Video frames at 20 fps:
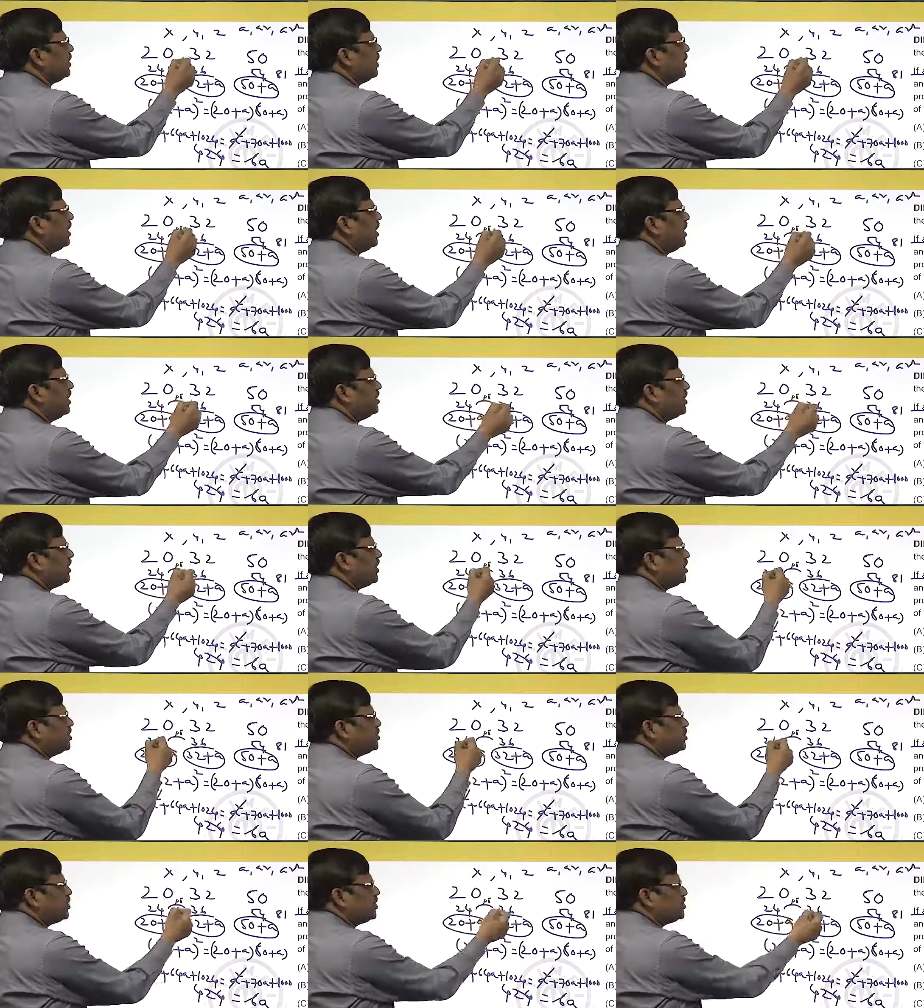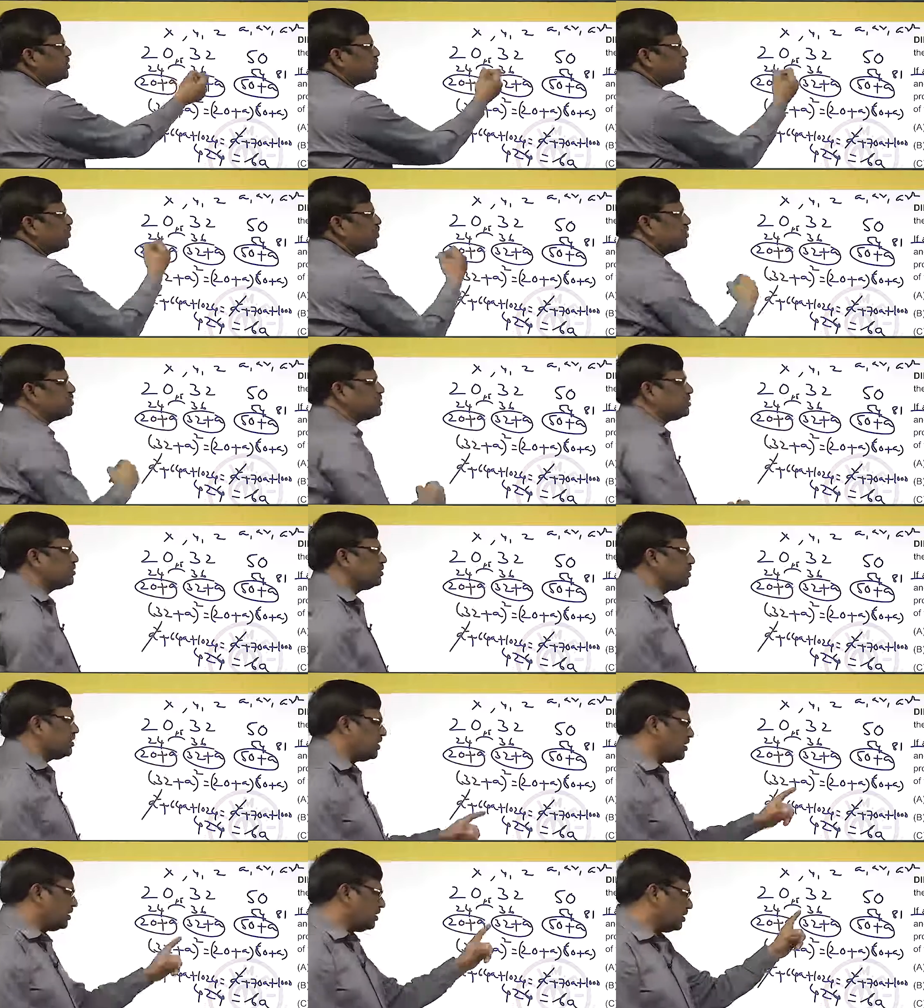or the ratio is 2 is to
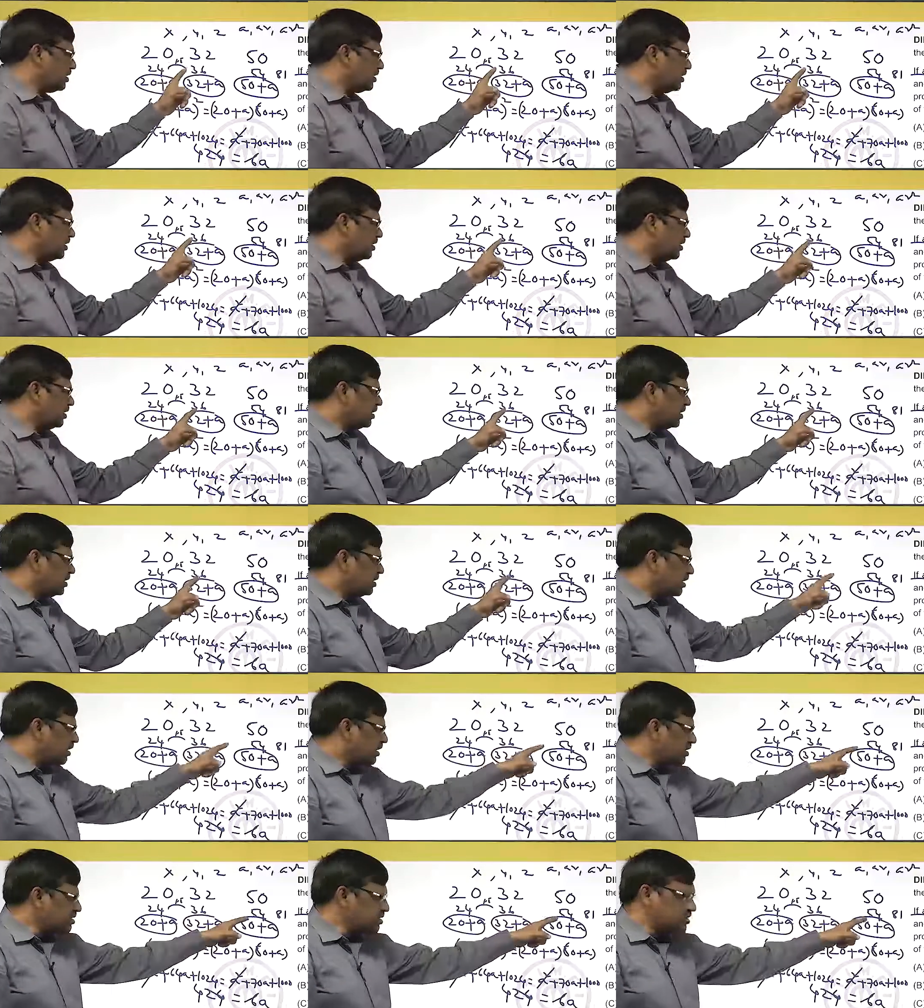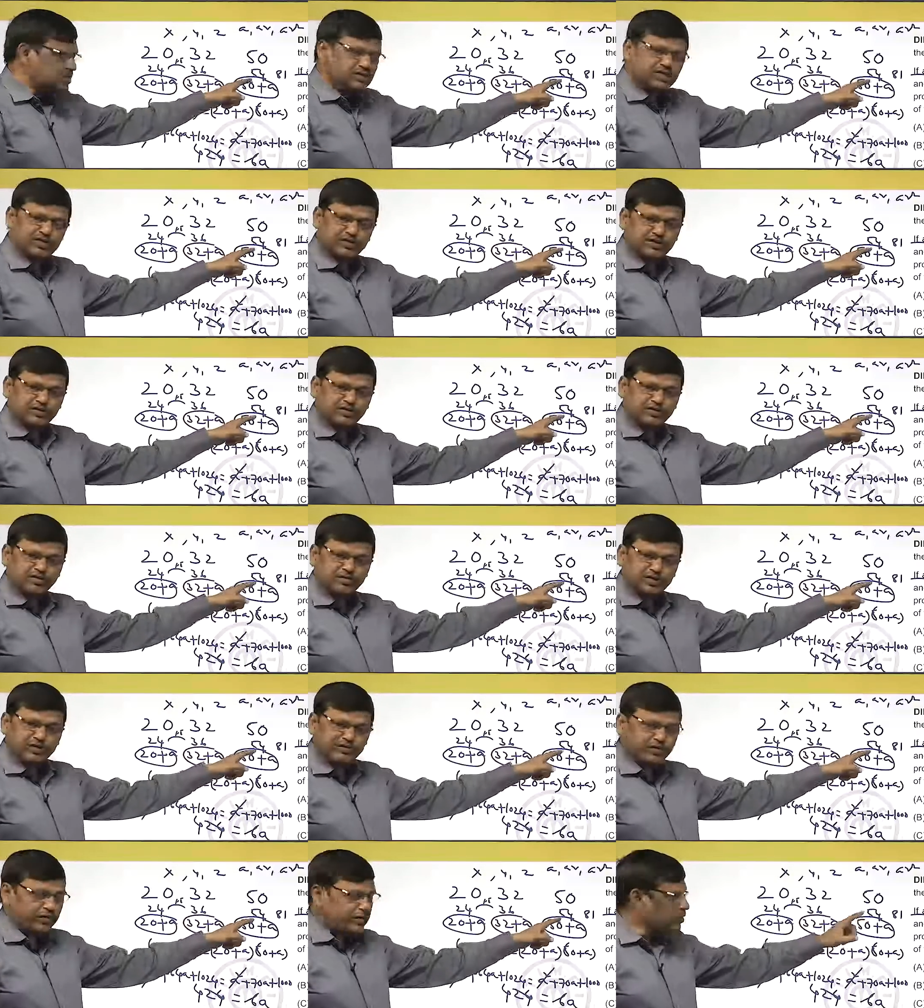3, 36 is to
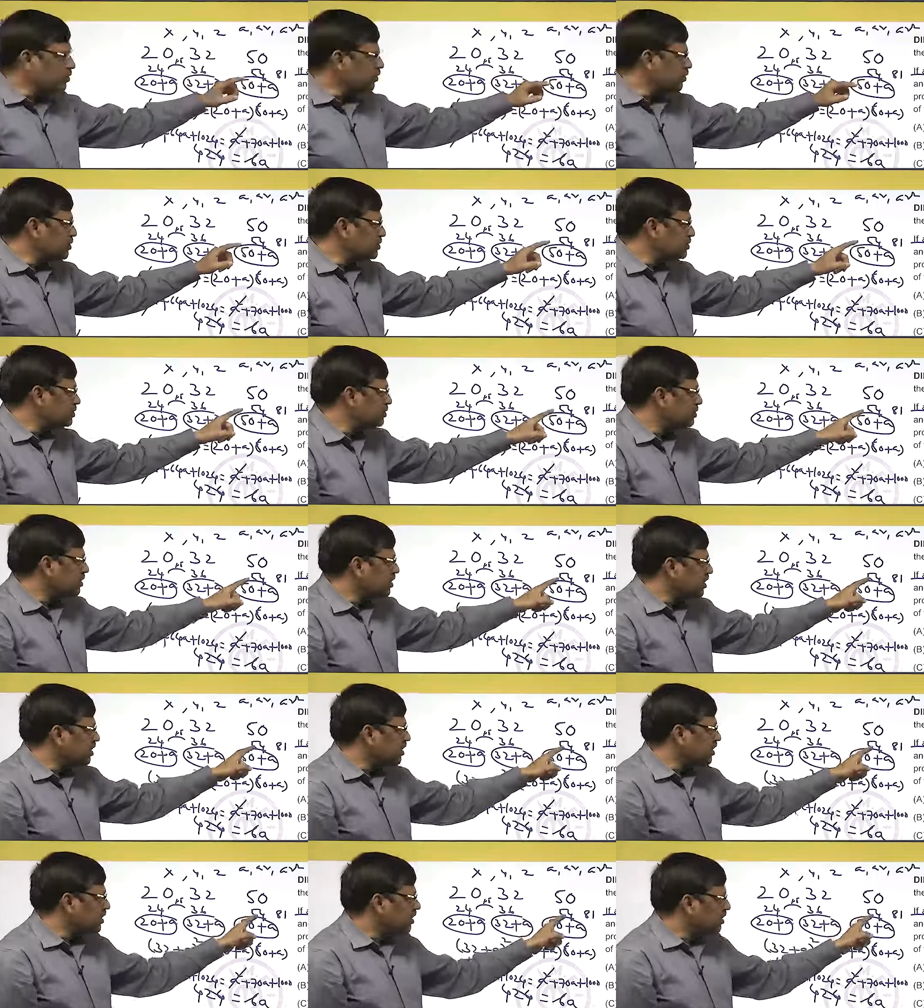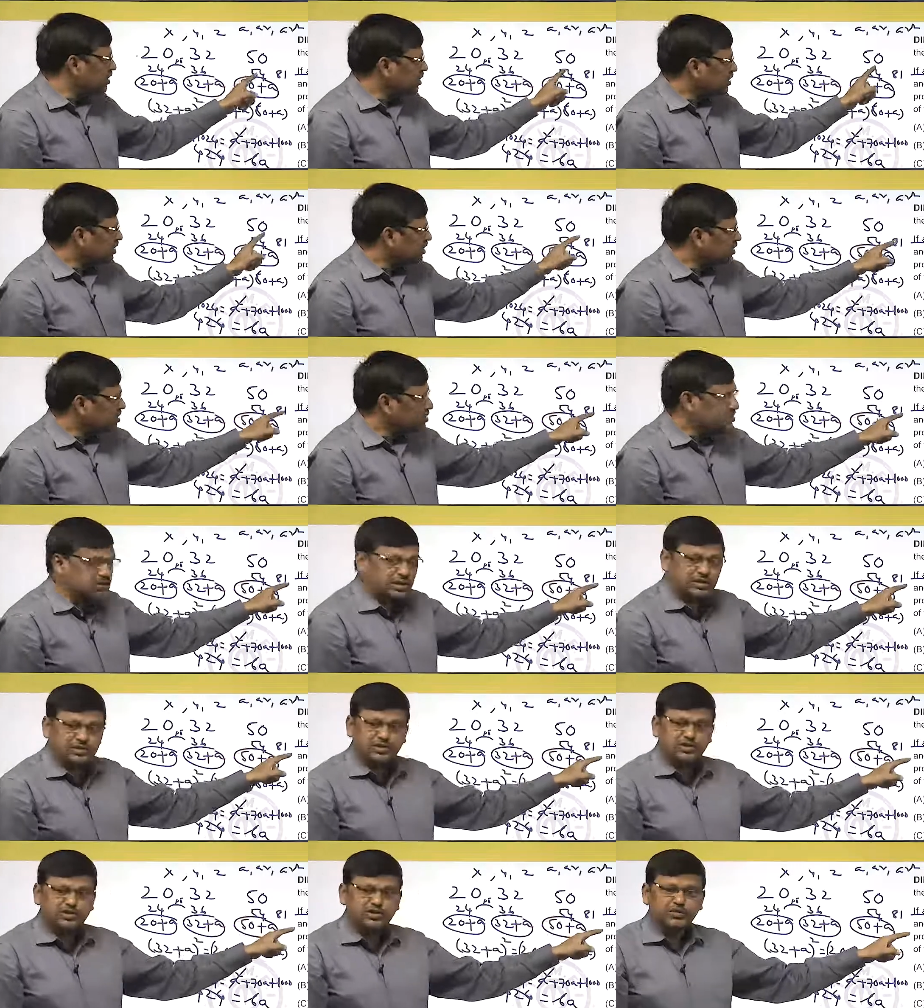54, 2 is to 3. This
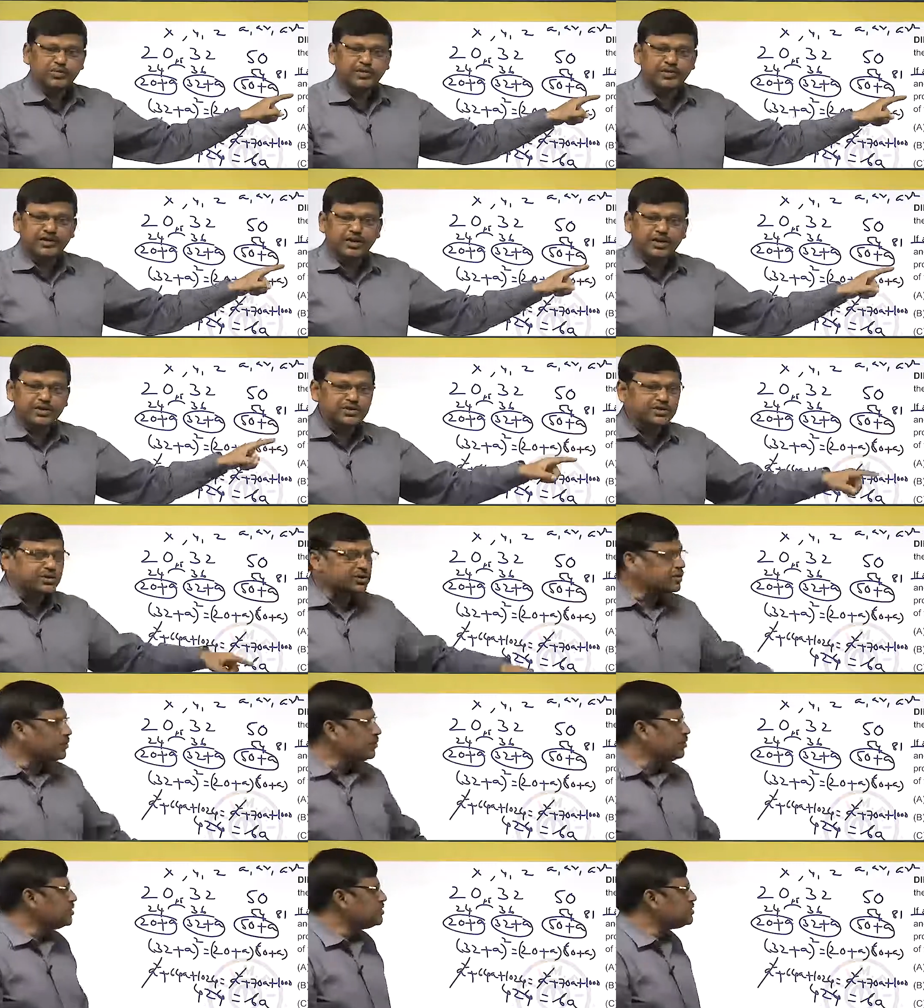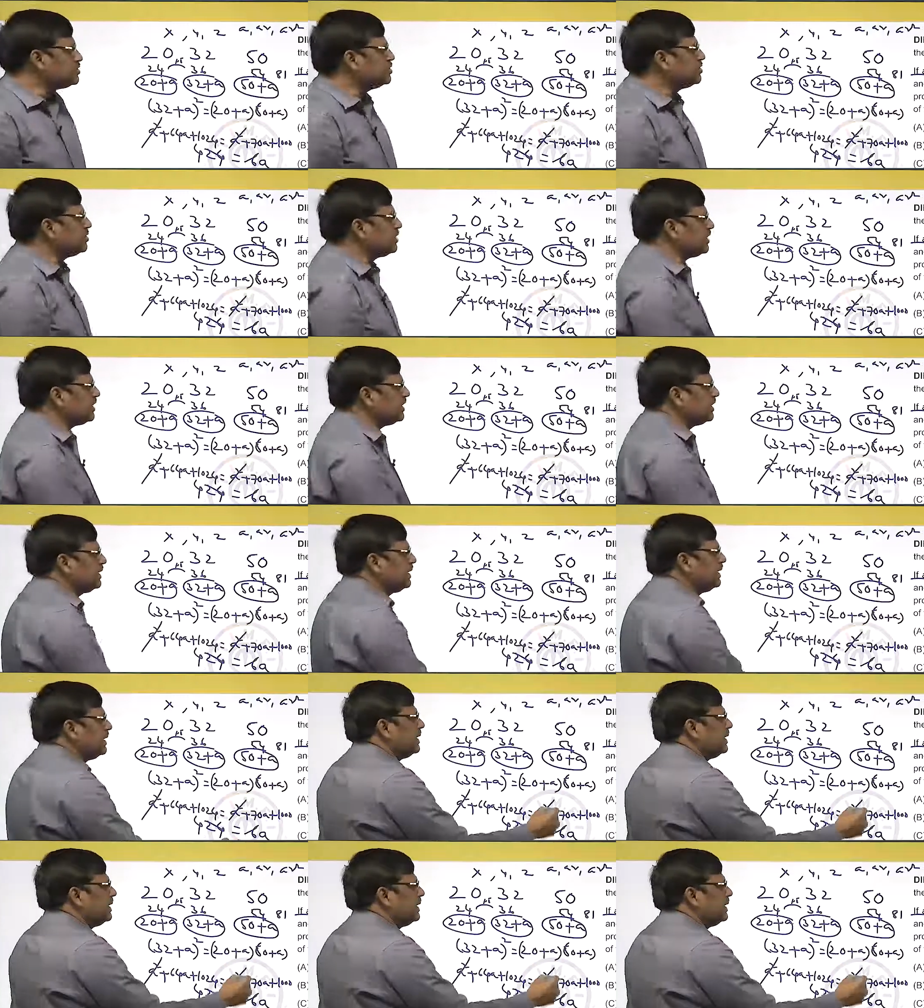also should be in the ratio 2 is to 3.